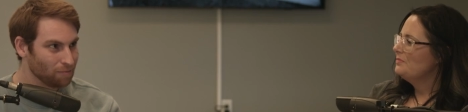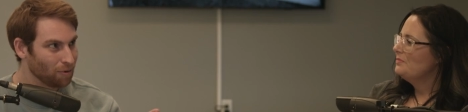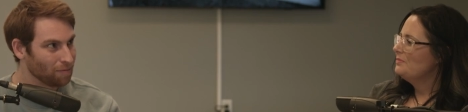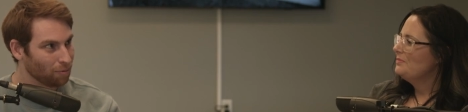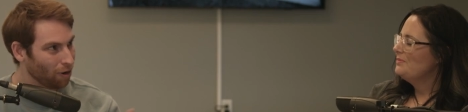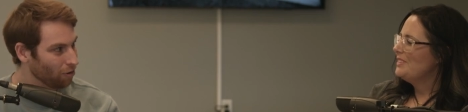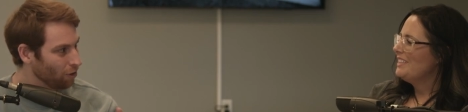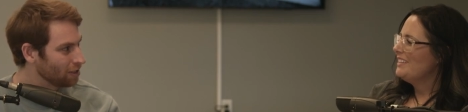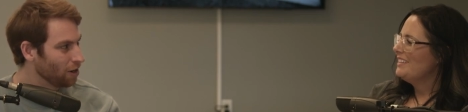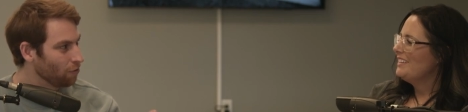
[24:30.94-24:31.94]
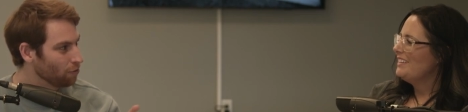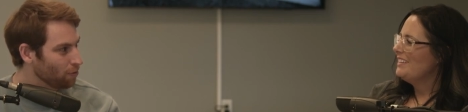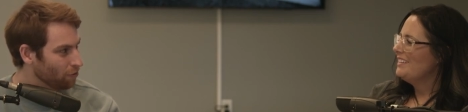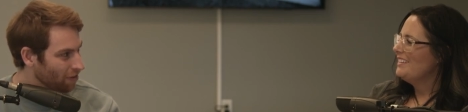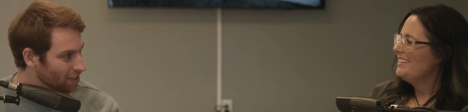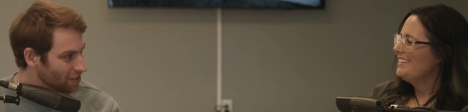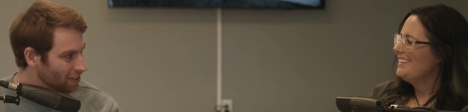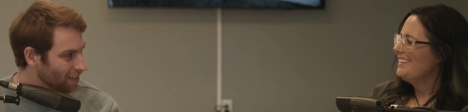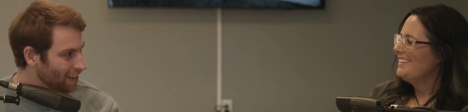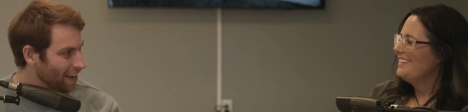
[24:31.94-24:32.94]
Speaker 1: you put progress over
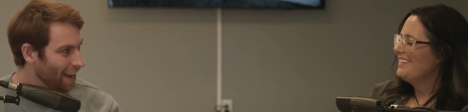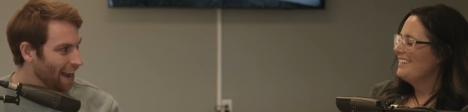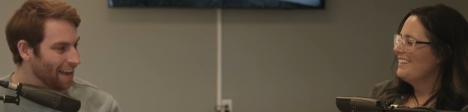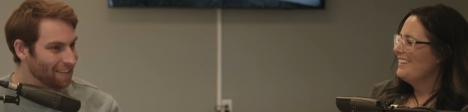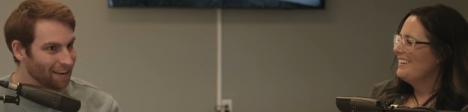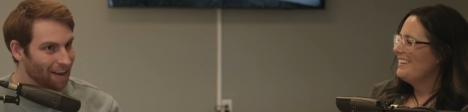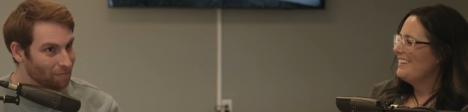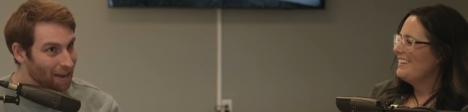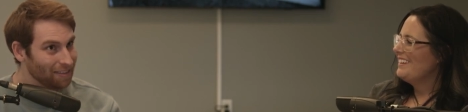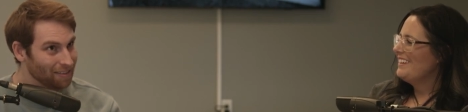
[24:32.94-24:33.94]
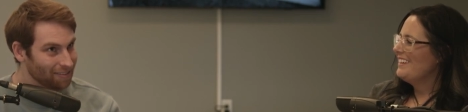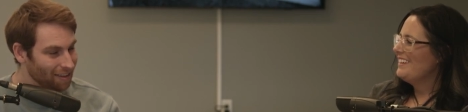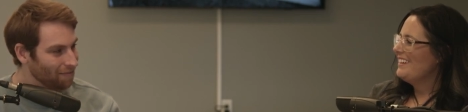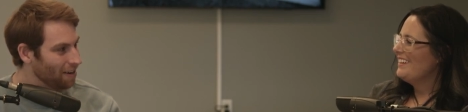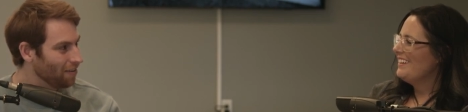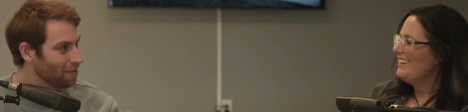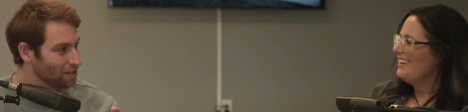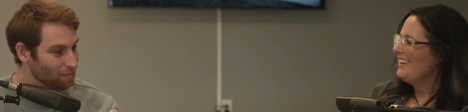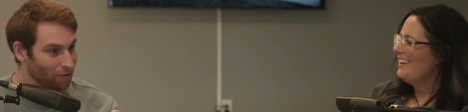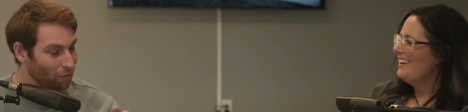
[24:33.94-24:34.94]
perfection. And then I made the thumbnail, and
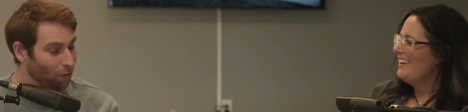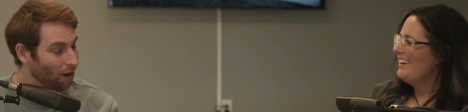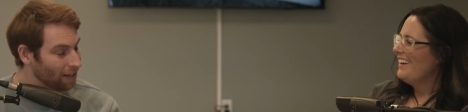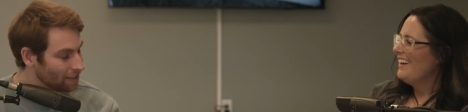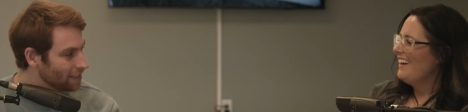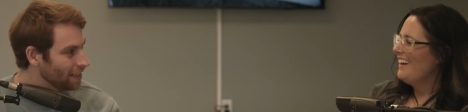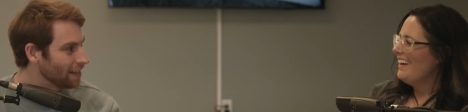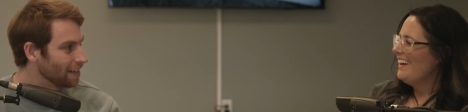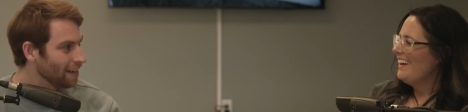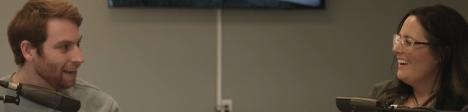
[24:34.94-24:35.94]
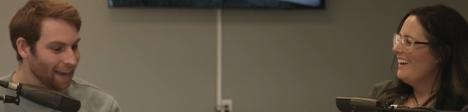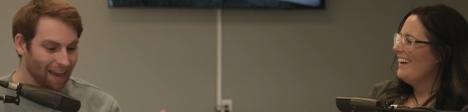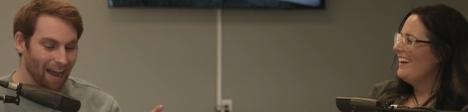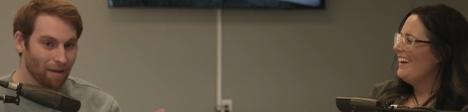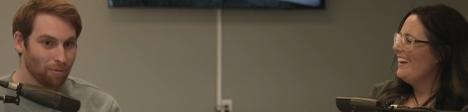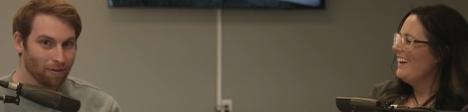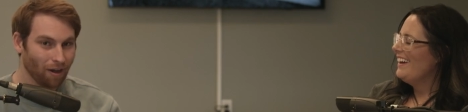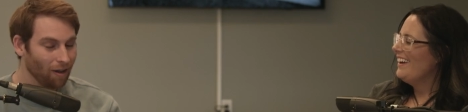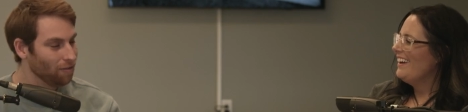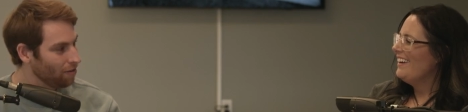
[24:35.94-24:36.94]
this is before I had seen it. I put
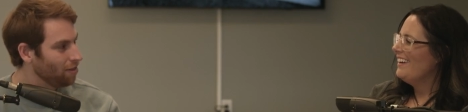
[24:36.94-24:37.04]
on the